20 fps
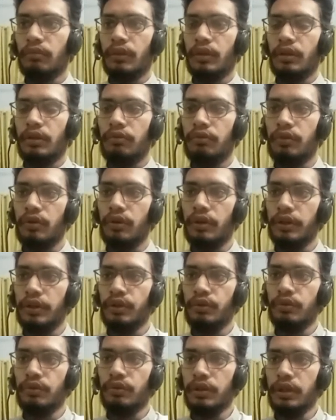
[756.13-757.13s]
For
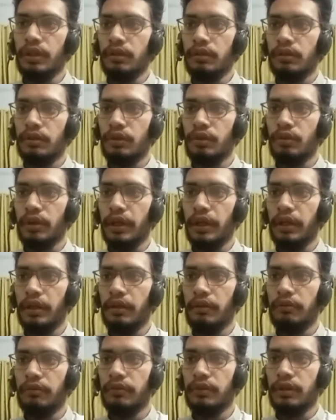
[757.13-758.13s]
Q3, you
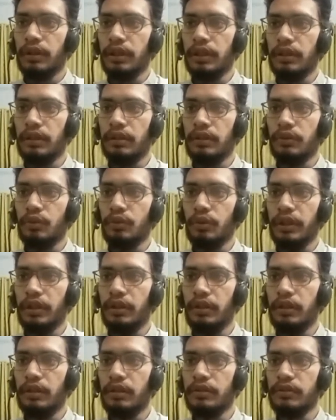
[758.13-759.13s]
have like
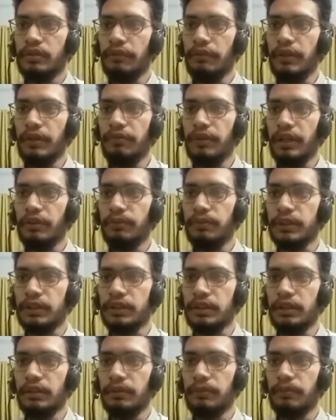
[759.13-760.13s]

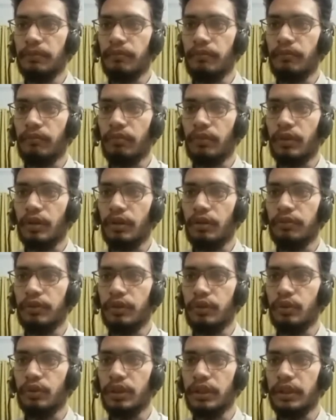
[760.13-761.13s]
75% of your
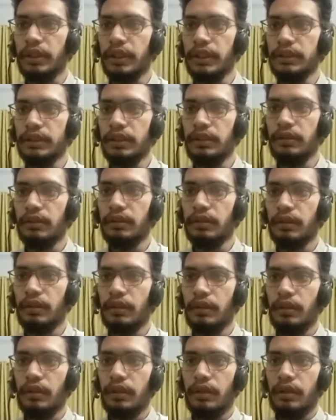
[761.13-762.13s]
total data set
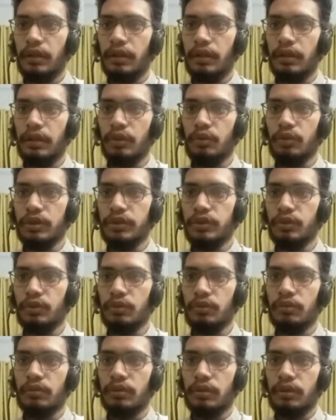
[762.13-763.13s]
equals
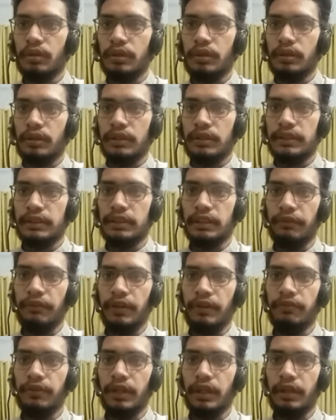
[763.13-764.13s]
to
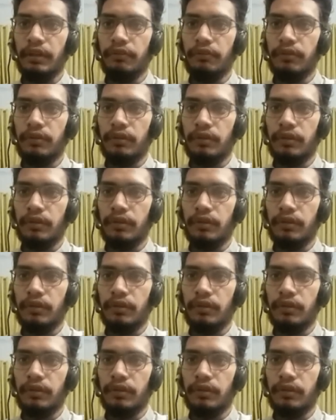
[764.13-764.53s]
75